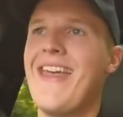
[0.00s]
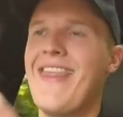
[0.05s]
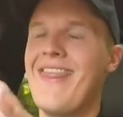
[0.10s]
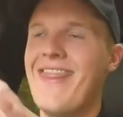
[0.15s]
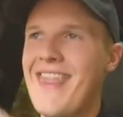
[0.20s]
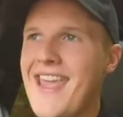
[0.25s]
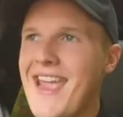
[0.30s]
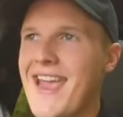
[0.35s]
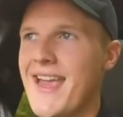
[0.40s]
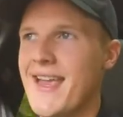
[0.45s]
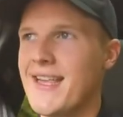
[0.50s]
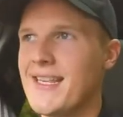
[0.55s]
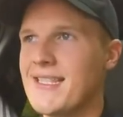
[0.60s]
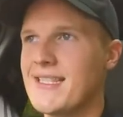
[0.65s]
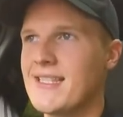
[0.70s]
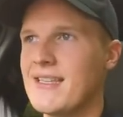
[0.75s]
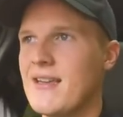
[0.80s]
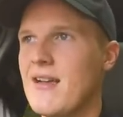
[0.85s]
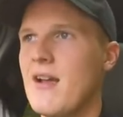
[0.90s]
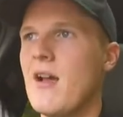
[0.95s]

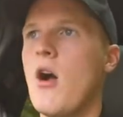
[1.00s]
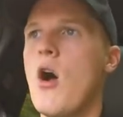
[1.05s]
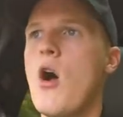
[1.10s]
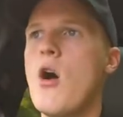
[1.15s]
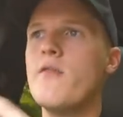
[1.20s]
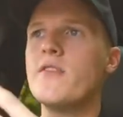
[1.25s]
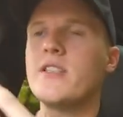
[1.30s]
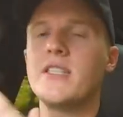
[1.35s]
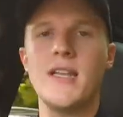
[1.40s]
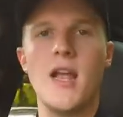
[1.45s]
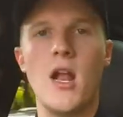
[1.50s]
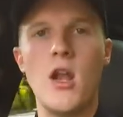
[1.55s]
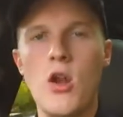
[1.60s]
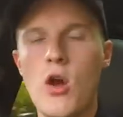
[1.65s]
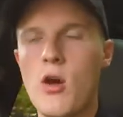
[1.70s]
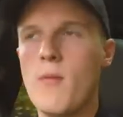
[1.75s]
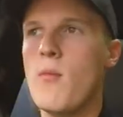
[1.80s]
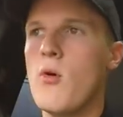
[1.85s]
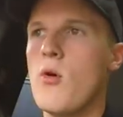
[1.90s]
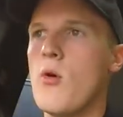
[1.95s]
This, obviously a
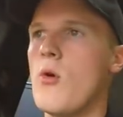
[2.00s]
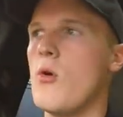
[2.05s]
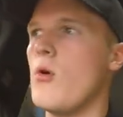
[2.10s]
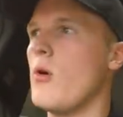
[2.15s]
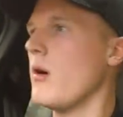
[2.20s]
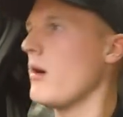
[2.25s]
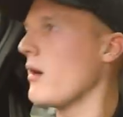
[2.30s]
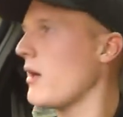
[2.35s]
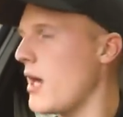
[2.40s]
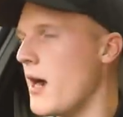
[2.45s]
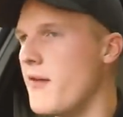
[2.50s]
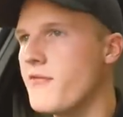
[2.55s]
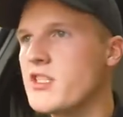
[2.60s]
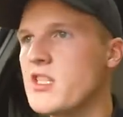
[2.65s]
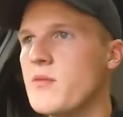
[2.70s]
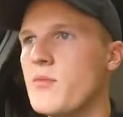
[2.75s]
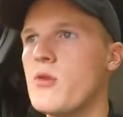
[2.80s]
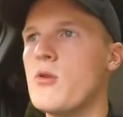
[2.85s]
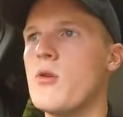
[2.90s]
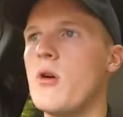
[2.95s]
lot more
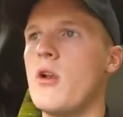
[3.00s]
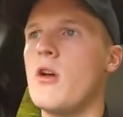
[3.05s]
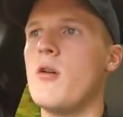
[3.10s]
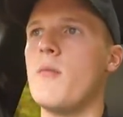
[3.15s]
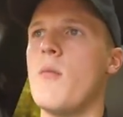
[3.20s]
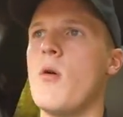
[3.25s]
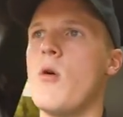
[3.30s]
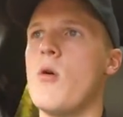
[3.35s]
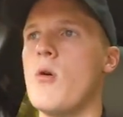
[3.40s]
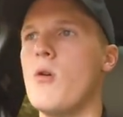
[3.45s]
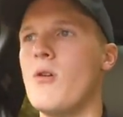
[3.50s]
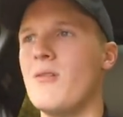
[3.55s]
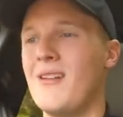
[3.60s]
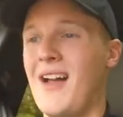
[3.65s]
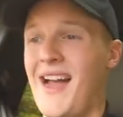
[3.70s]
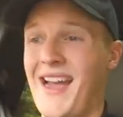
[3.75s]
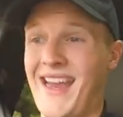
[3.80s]
comfortable, a lot more,